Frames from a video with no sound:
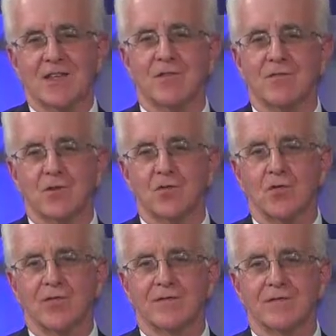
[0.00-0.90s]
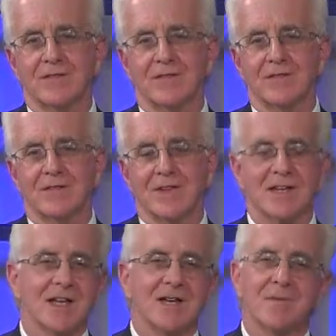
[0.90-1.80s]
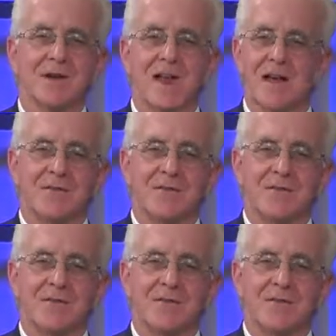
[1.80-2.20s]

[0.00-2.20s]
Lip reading: individuals? Did anybody have